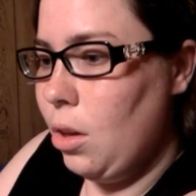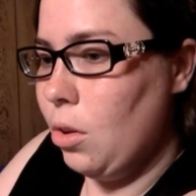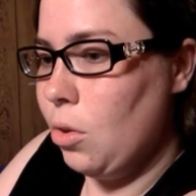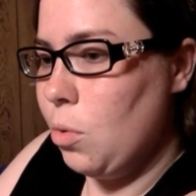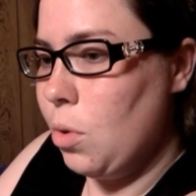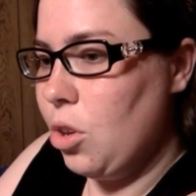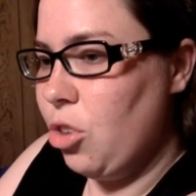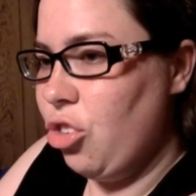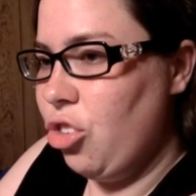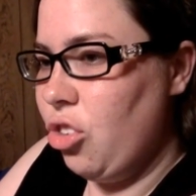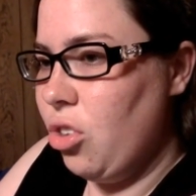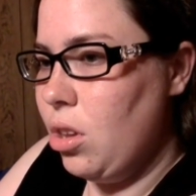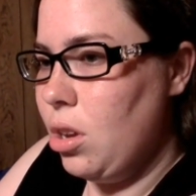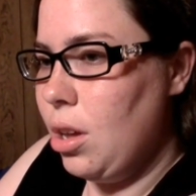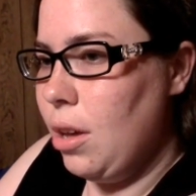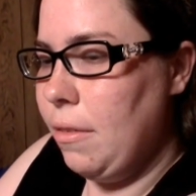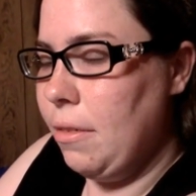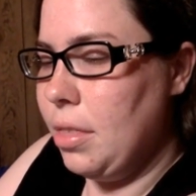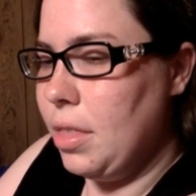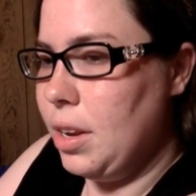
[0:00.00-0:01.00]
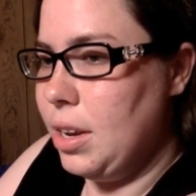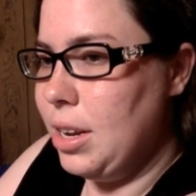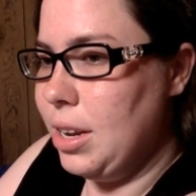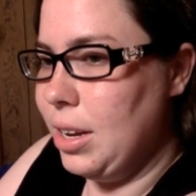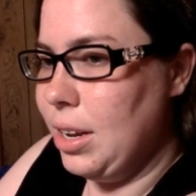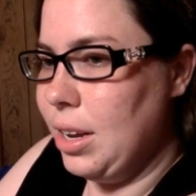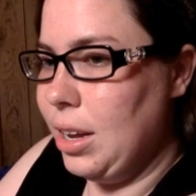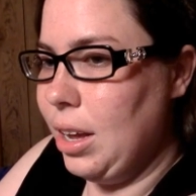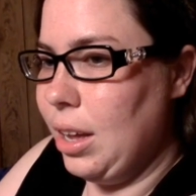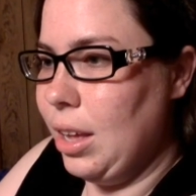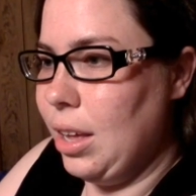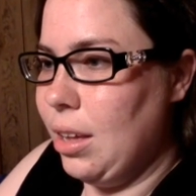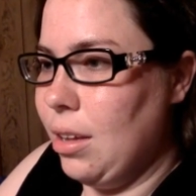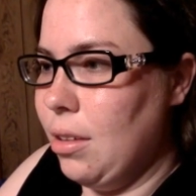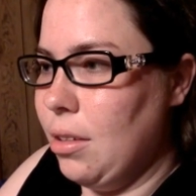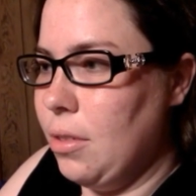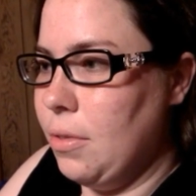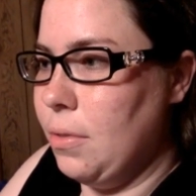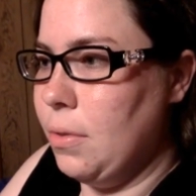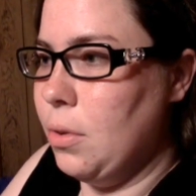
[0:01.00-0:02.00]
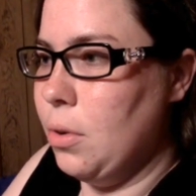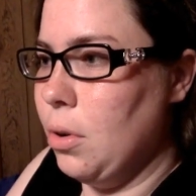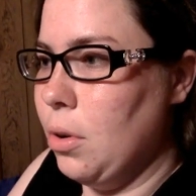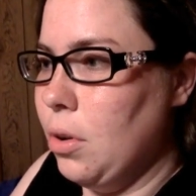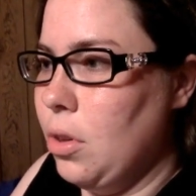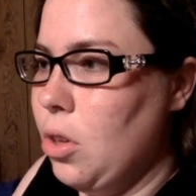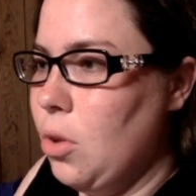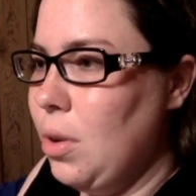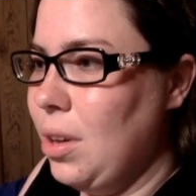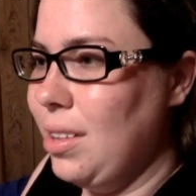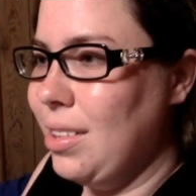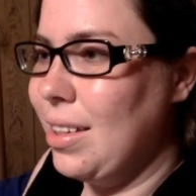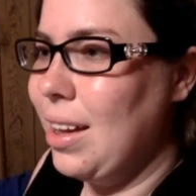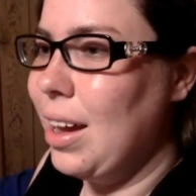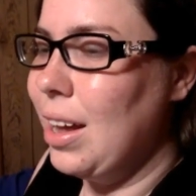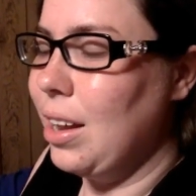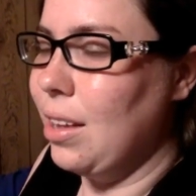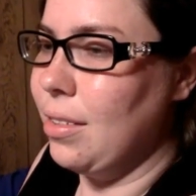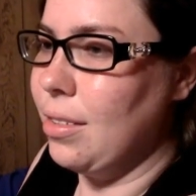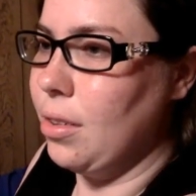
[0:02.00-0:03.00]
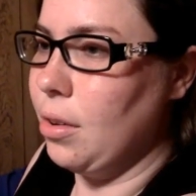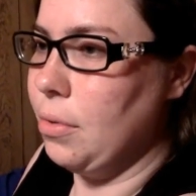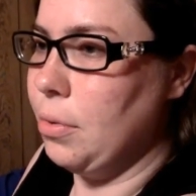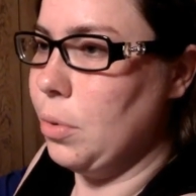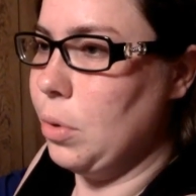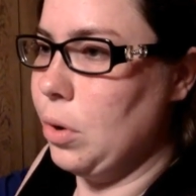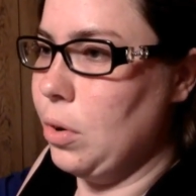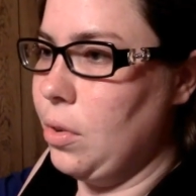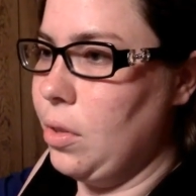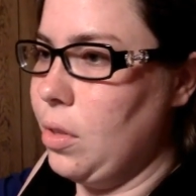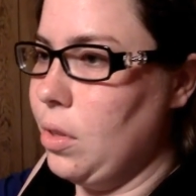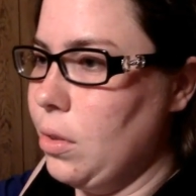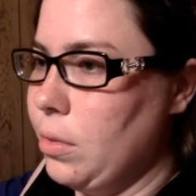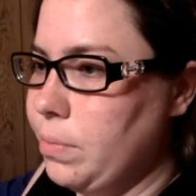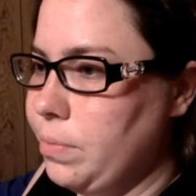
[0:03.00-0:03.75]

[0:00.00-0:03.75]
Question of the day is for you anxiety sufferers.